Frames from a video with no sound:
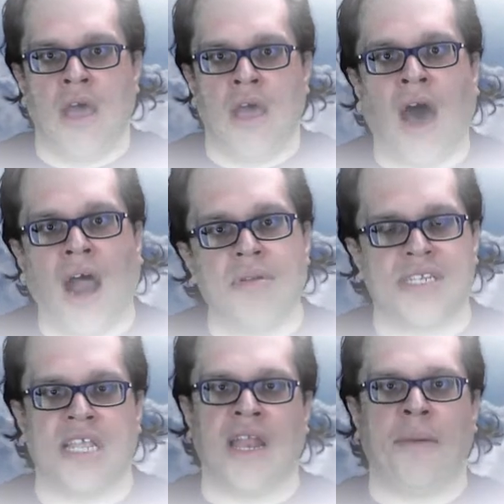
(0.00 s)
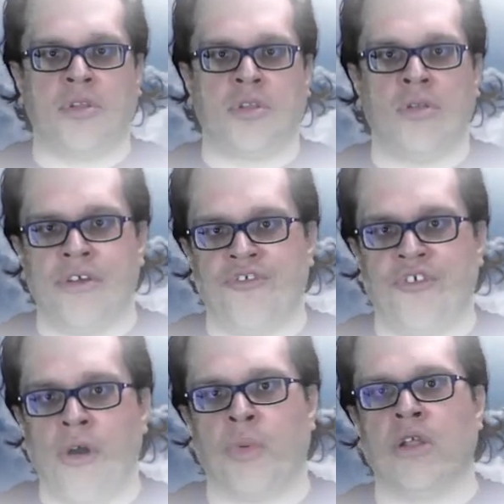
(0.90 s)
harvesting about all the
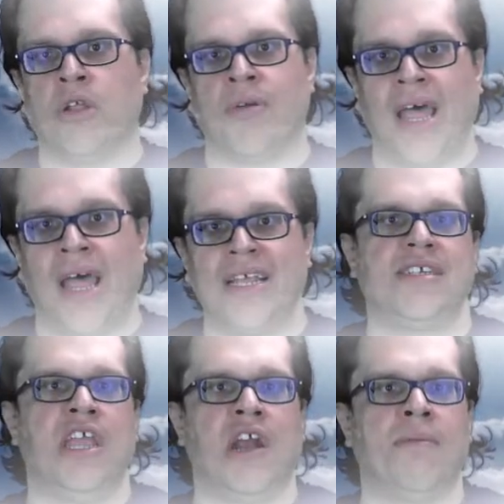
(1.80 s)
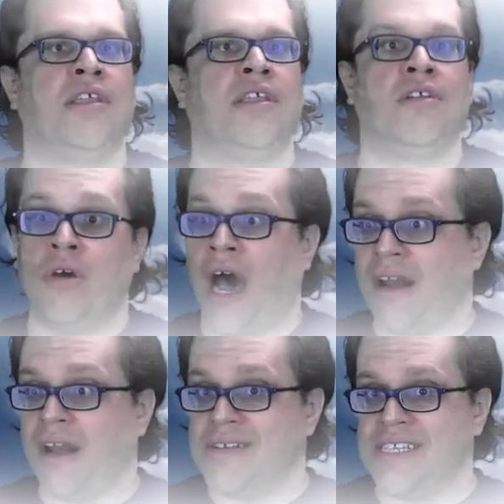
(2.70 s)
effort we got from last year, but
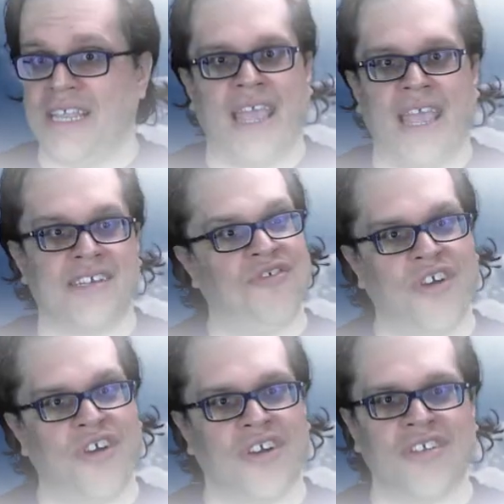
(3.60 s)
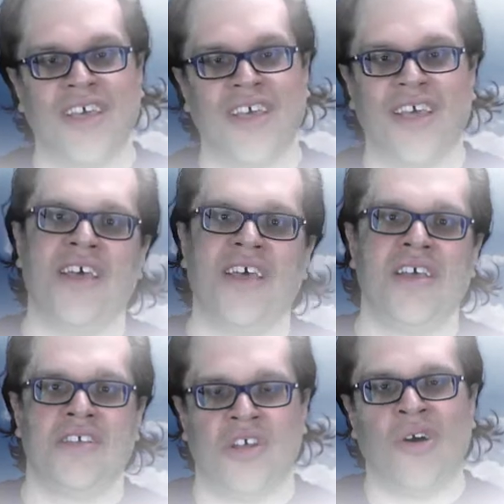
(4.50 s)
harvesting takes effort.
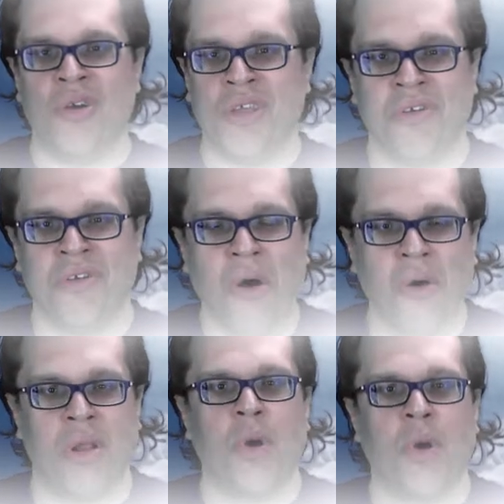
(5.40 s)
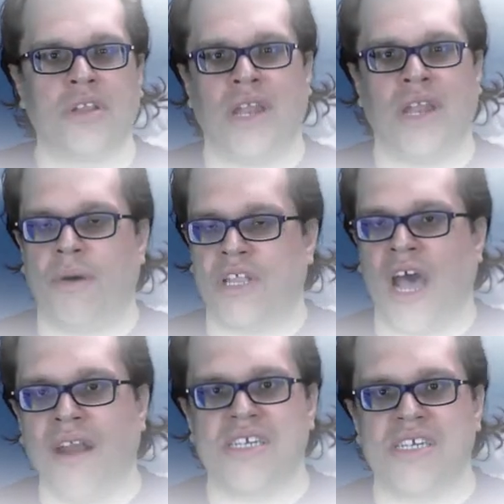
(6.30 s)
So, when we're talking about
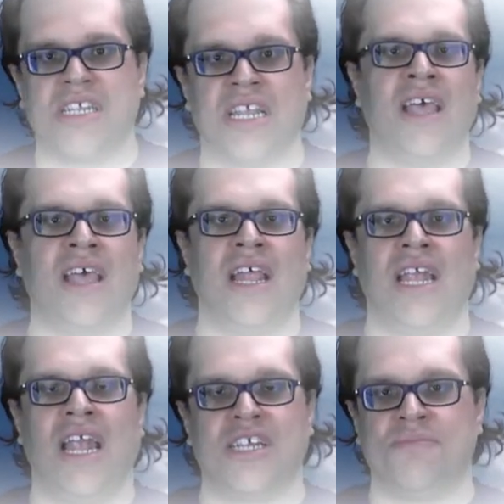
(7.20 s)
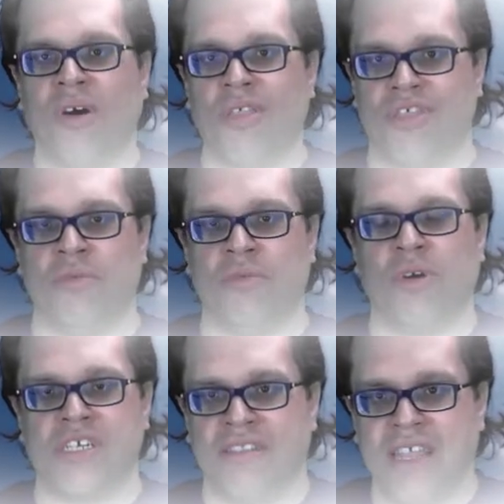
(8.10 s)
harvesting last month, it
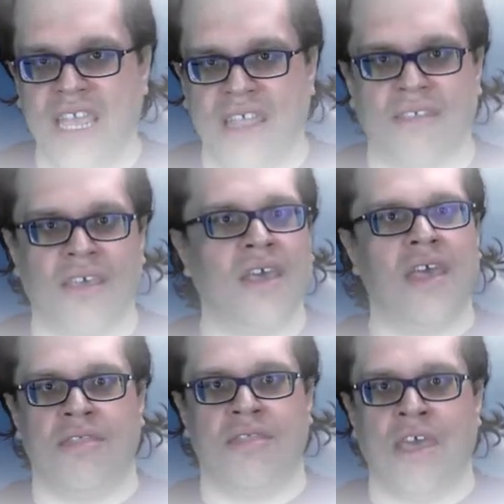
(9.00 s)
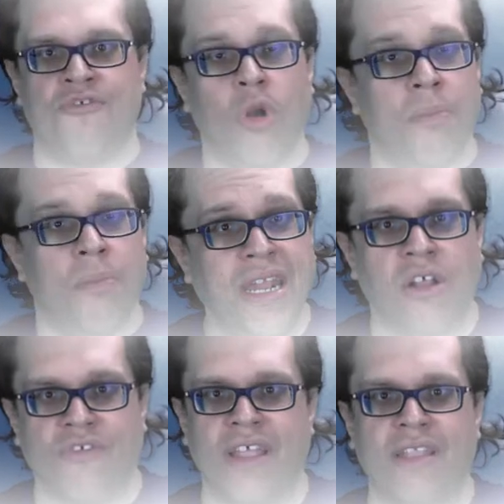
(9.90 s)
was indeed the full
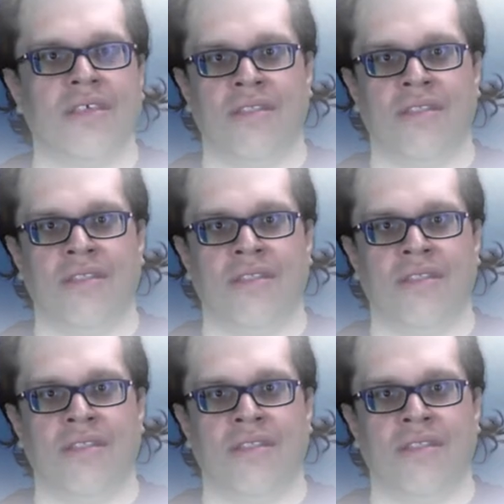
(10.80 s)
meaning of it.